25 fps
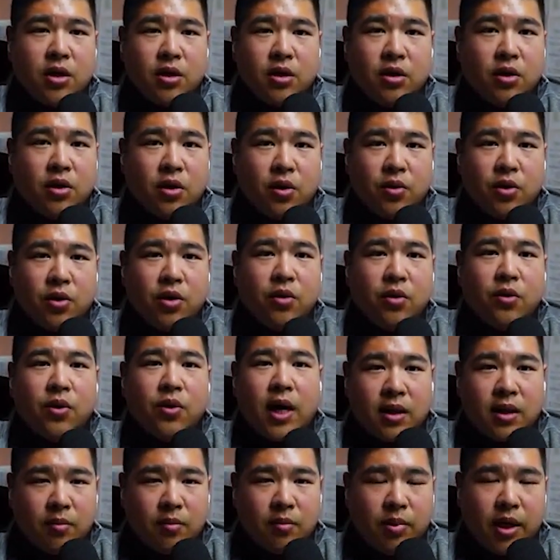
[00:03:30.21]
you know you
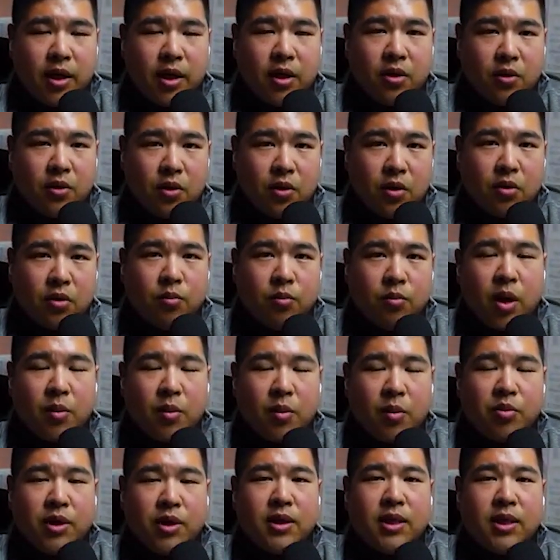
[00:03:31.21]
have to pay your own
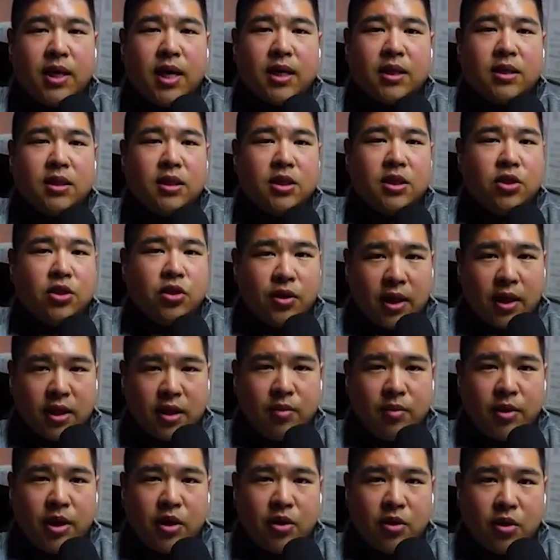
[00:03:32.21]
property taxes you have
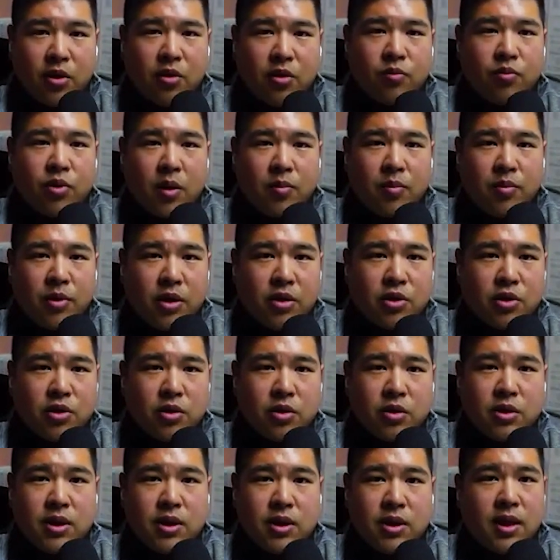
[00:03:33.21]
to pay your own property
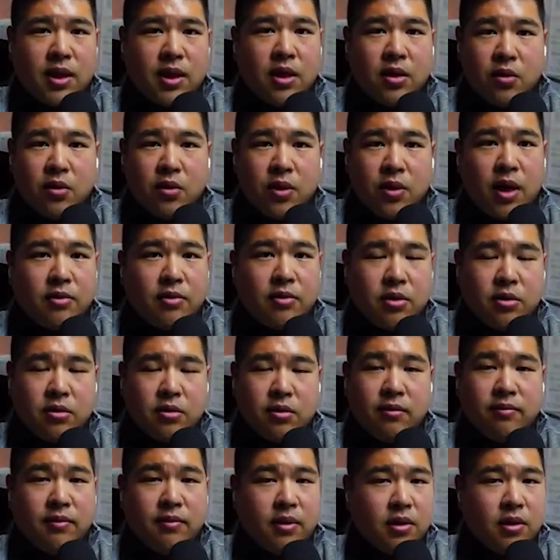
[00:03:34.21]
insurance and then you have
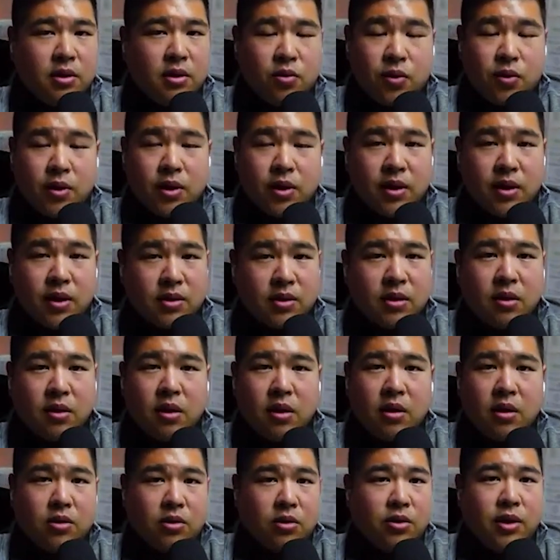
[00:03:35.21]
to if the toilet's
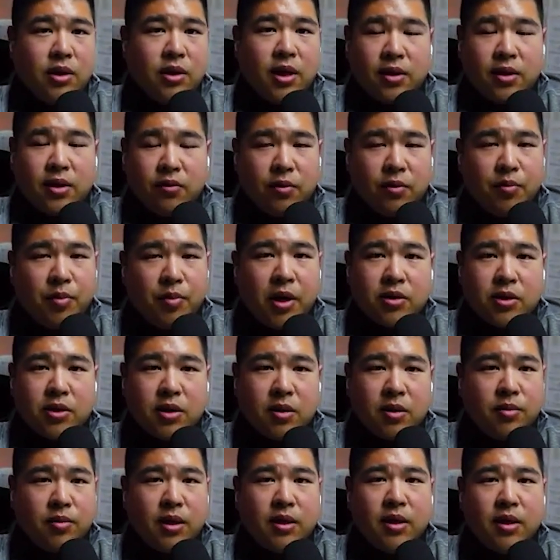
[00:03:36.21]
clogged or you have to repair
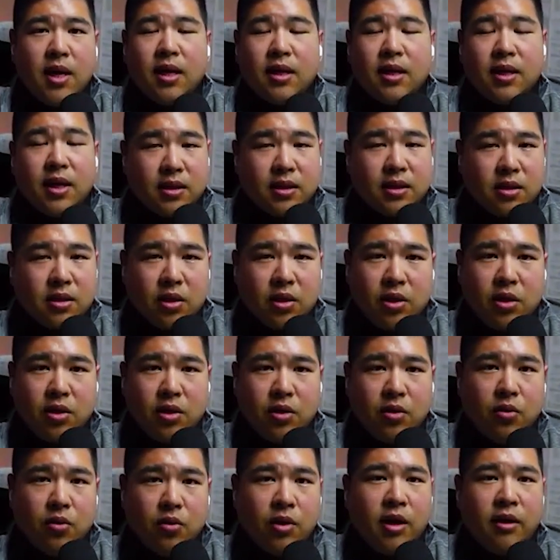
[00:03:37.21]
something that's on
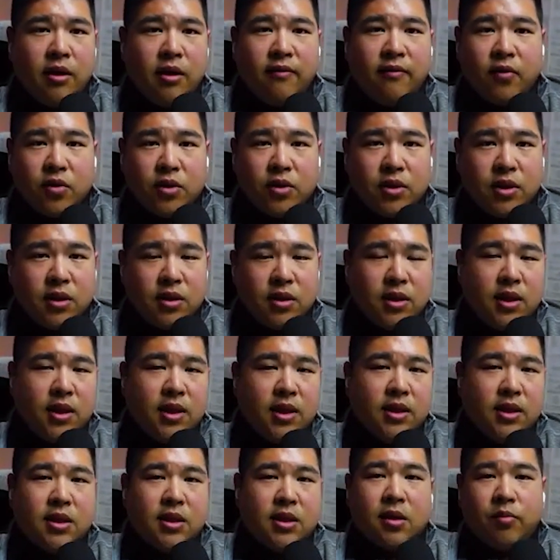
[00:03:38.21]
you versus
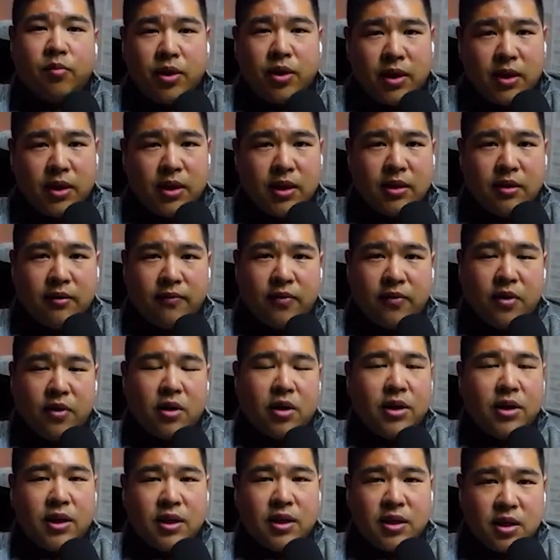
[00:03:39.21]
it's completely different
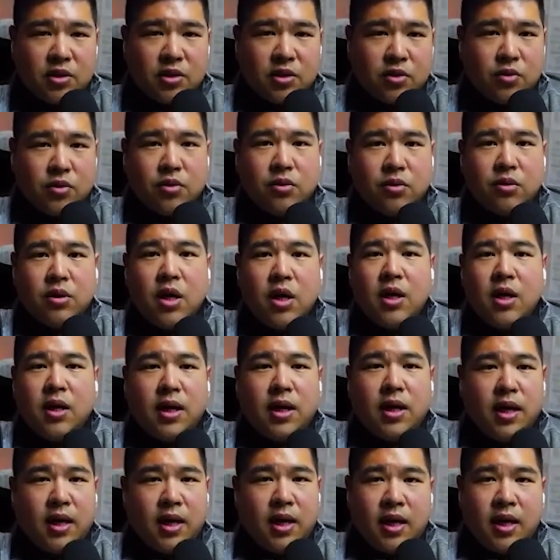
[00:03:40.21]
on the industrial
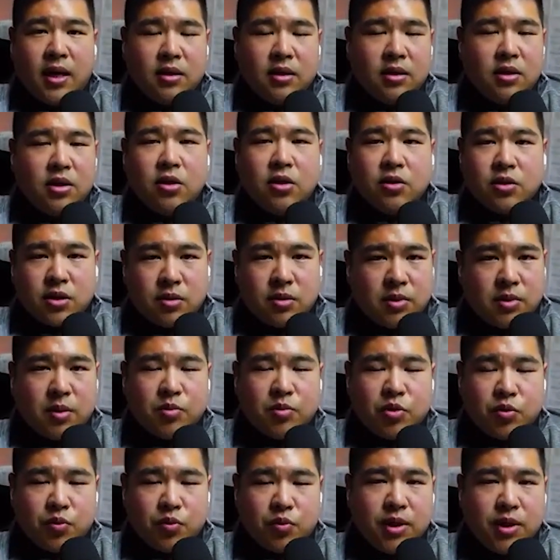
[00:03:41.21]
and, and you know
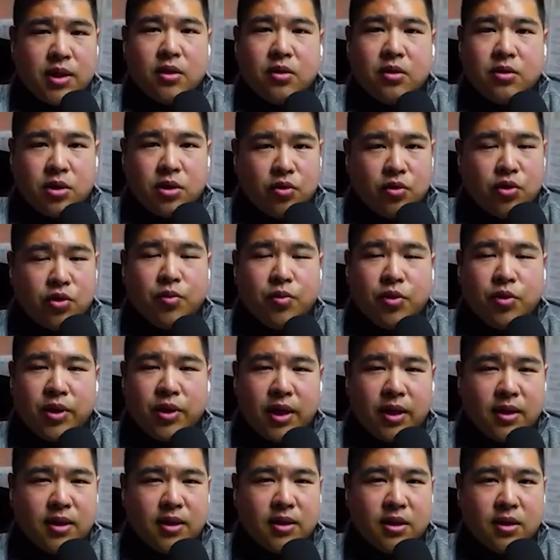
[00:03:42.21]
sometimes retail so triple
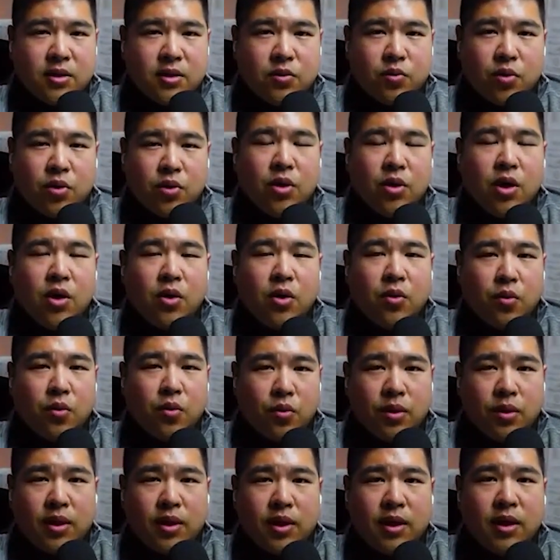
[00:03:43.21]
net leases were
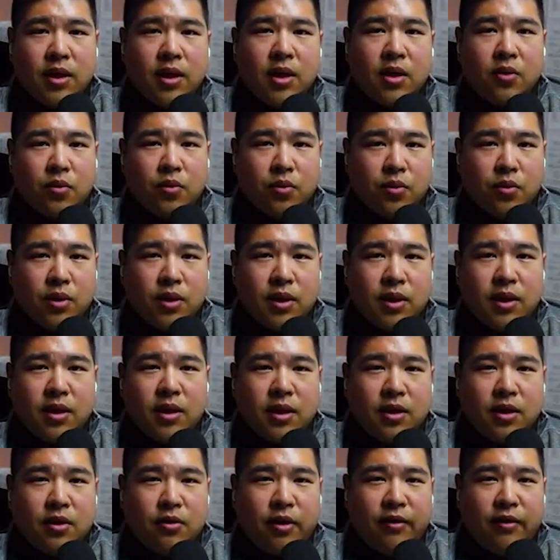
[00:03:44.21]
really really
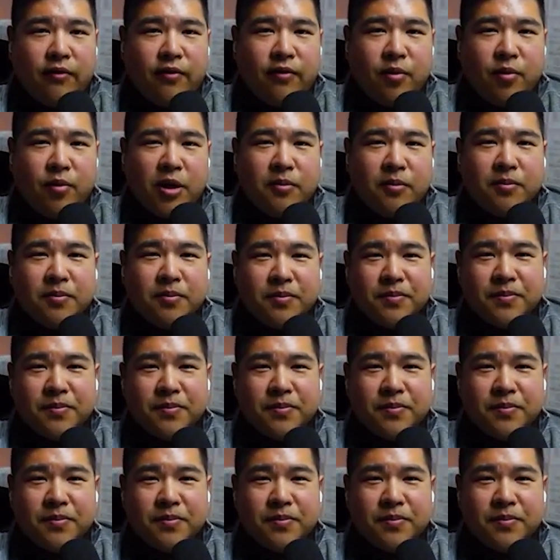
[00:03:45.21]
great for me